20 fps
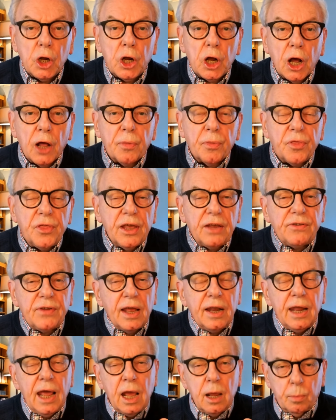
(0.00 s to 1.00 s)
And this
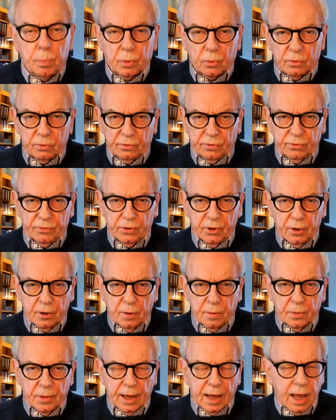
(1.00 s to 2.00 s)
enables
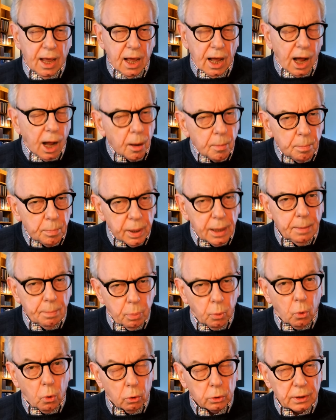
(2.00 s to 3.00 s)
the humbly
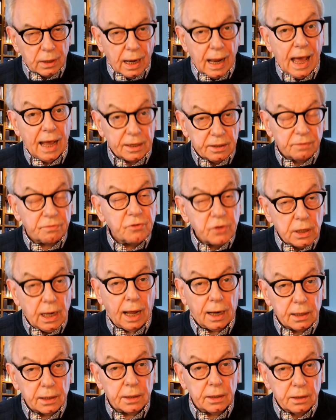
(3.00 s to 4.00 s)
born lad of
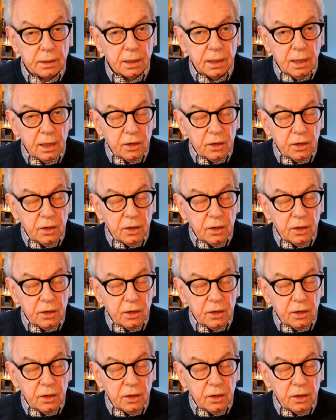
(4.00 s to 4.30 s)
talent